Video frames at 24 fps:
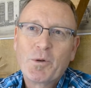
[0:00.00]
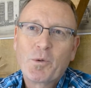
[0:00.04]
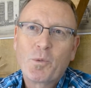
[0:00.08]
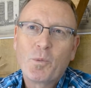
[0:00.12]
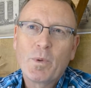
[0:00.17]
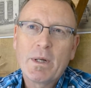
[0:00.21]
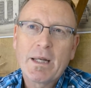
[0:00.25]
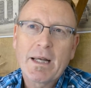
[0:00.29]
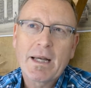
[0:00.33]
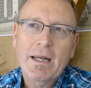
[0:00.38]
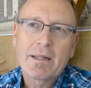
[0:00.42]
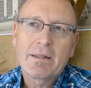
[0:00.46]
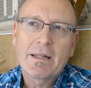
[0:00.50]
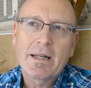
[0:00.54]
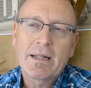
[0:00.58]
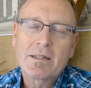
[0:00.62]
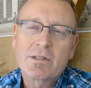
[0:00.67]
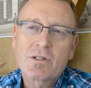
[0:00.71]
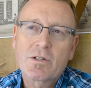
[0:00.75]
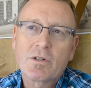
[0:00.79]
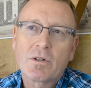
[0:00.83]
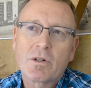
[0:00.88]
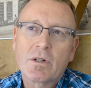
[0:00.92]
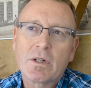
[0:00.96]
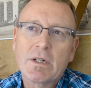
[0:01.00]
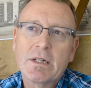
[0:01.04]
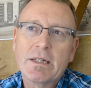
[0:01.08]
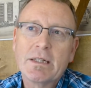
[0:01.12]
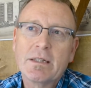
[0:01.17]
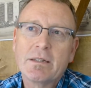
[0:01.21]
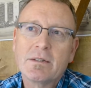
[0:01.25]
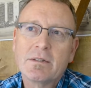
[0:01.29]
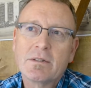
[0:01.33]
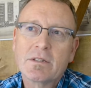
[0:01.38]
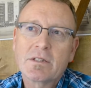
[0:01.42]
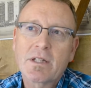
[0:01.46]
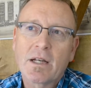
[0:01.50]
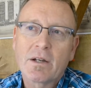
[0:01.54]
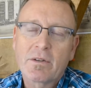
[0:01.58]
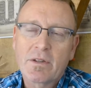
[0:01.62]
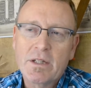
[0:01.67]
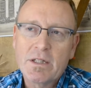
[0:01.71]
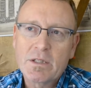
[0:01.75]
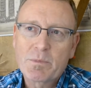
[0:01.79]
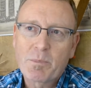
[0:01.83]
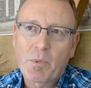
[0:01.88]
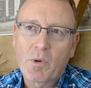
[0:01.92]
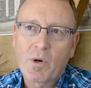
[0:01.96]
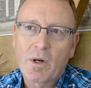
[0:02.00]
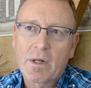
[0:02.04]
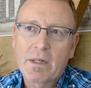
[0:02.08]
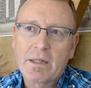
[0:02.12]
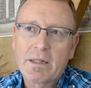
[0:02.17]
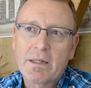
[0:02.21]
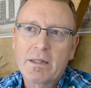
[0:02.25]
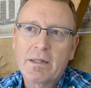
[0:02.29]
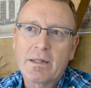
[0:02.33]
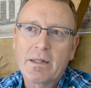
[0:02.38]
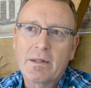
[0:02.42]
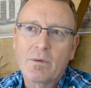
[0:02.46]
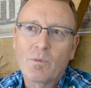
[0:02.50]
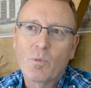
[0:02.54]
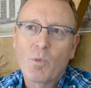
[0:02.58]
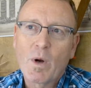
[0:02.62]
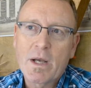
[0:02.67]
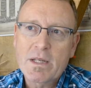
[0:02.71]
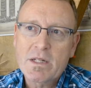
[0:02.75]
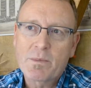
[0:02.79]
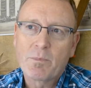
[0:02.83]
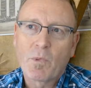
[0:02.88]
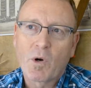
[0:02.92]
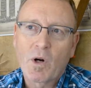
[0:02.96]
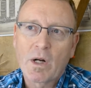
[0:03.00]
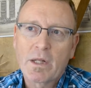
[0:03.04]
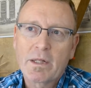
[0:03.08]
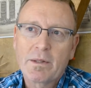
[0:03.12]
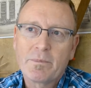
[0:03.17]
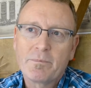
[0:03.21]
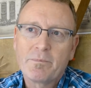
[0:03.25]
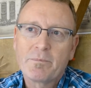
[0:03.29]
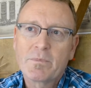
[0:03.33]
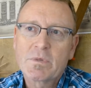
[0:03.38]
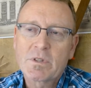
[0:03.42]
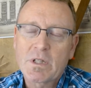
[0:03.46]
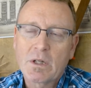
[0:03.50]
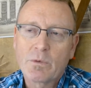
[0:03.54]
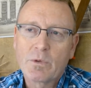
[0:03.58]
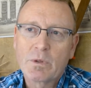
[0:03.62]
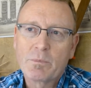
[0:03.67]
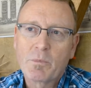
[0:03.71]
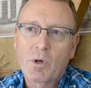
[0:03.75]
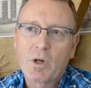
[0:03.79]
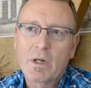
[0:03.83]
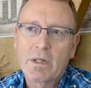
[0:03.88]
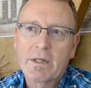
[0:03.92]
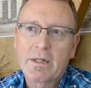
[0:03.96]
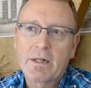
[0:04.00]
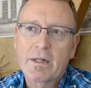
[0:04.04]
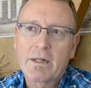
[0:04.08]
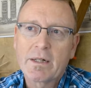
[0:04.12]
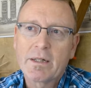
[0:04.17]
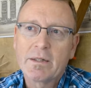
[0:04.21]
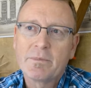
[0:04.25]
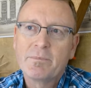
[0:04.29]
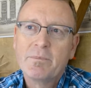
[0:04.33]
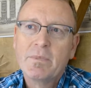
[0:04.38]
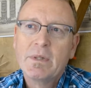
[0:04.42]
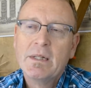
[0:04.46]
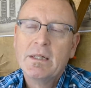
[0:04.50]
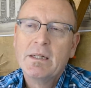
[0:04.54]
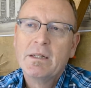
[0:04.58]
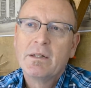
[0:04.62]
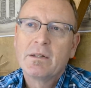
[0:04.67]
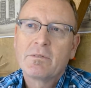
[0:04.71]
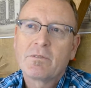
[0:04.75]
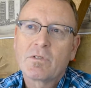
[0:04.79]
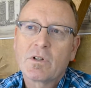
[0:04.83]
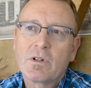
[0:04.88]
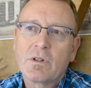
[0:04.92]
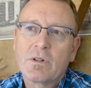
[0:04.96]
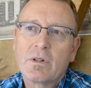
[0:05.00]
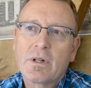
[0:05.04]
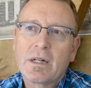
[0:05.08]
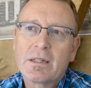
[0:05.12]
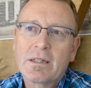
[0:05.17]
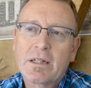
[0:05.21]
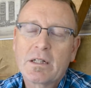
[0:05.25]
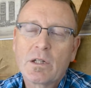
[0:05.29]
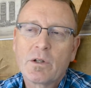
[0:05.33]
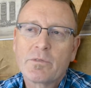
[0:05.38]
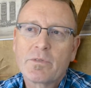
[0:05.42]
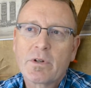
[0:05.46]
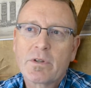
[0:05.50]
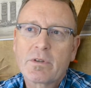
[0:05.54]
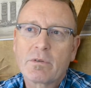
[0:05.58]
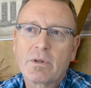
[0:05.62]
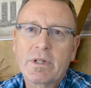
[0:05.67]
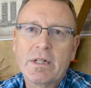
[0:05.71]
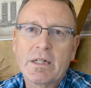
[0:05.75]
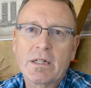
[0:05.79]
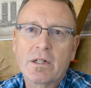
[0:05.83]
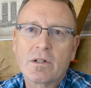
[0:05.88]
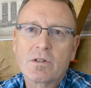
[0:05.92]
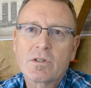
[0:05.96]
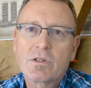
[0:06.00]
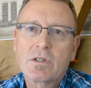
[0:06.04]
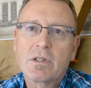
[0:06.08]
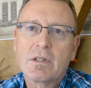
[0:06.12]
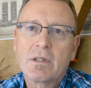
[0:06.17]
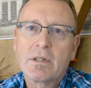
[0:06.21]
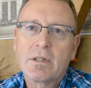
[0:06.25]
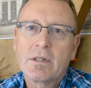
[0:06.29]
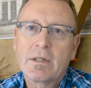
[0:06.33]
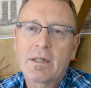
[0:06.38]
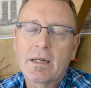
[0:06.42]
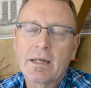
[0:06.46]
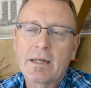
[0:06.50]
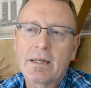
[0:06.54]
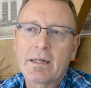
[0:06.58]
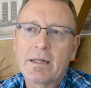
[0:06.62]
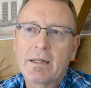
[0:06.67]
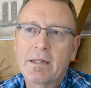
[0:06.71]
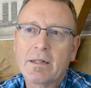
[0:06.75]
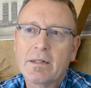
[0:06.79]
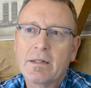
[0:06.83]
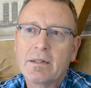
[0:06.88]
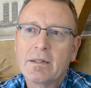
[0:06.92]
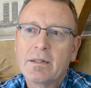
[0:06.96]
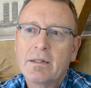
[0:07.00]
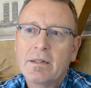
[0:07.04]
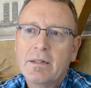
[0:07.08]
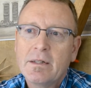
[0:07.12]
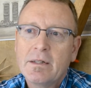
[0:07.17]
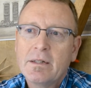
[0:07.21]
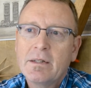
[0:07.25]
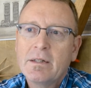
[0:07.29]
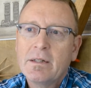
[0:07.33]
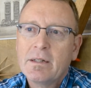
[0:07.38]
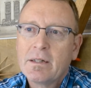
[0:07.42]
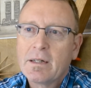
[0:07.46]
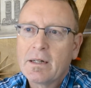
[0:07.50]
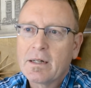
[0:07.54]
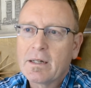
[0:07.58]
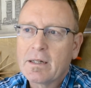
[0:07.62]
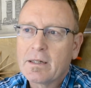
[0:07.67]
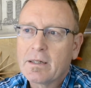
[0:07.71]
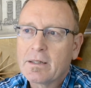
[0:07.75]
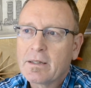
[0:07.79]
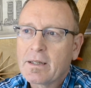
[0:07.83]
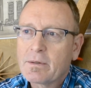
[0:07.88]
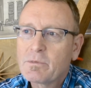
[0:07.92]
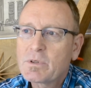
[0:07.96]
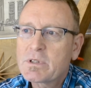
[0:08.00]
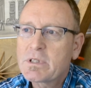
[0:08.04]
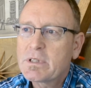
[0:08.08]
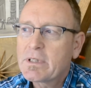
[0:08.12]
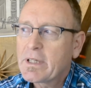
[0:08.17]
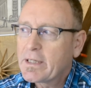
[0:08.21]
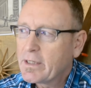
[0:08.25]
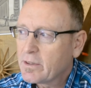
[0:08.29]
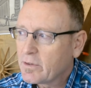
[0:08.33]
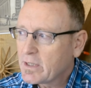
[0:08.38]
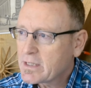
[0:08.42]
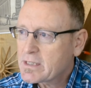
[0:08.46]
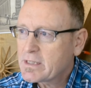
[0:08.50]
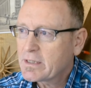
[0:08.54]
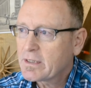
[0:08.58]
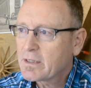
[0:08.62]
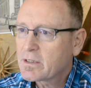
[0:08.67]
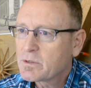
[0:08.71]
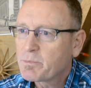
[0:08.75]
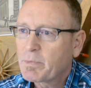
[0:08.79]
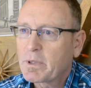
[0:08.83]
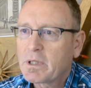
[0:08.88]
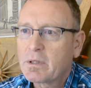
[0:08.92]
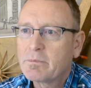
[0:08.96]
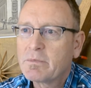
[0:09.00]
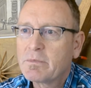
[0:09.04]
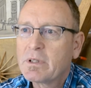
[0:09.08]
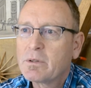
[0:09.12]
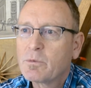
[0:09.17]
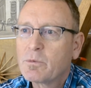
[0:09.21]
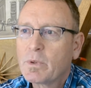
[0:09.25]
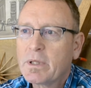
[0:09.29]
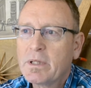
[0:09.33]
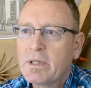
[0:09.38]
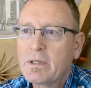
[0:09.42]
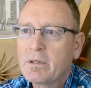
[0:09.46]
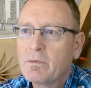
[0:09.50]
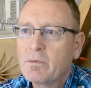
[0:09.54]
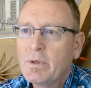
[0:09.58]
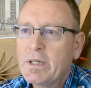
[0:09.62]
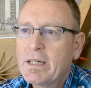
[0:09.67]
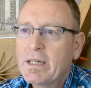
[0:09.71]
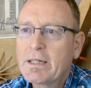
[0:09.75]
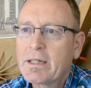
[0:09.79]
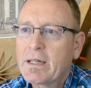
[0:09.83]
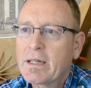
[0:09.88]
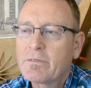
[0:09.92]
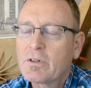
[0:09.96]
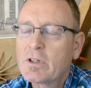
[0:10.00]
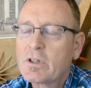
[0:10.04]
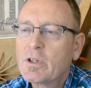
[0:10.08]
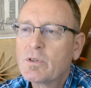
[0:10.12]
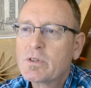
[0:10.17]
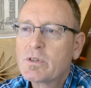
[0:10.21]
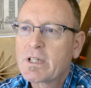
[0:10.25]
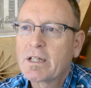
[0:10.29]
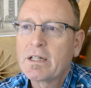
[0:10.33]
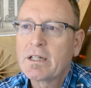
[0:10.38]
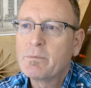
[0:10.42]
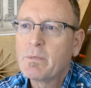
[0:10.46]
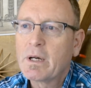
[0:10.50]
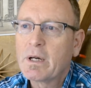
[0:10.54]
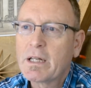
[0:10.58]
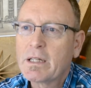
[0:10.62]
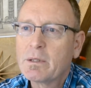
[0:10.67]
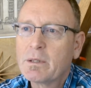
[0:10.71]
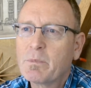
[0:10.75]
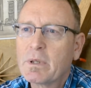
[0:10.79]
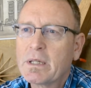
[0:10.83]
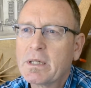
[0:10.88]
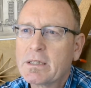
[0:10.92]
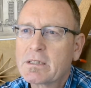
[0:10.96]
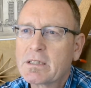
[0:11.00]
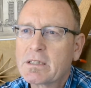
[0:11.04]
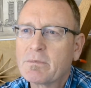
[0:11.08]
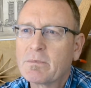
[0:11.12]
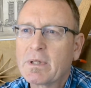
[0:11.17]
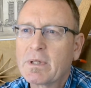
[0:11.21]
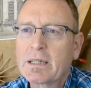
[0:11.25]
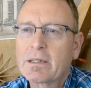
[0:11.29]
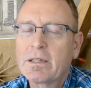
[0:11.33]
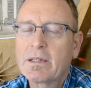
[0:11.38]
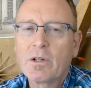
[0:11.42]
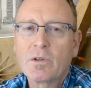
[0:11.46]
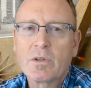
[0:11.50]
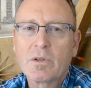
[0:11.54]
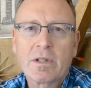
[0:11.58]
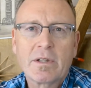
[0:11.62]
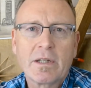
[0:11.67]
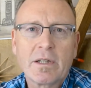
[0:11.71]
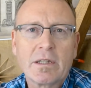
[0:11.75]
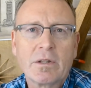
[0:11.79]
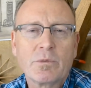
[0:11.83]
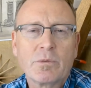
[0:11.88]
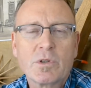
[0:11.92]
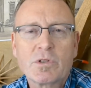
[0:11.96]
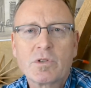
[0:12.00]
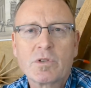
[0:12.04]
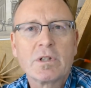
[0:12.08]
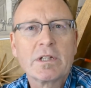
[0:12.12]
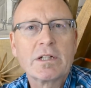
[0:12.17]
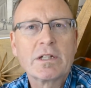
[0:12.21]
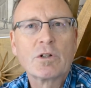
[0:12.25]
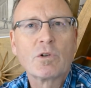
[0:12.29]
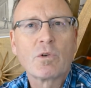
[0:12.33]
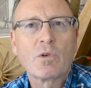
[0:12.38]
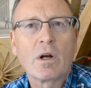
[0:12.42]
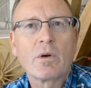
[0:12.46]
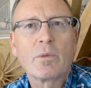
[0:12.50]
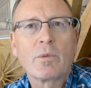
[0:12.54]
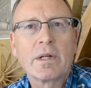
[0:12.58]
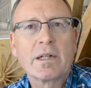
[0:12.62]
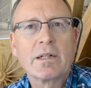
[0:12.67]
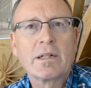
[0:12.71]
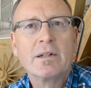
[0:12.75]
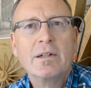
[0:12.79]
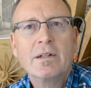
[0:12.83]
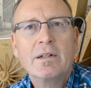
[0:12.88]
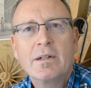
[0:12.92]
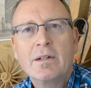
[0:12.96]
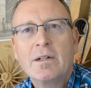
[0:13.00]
we had that store in southeast Portland in Westmoreland, Sellwood Moreland area, for a little over three years. And uh, that was an interesting experiment. We, we didn't ever lose any money, but it seemed like the only thing that was really growing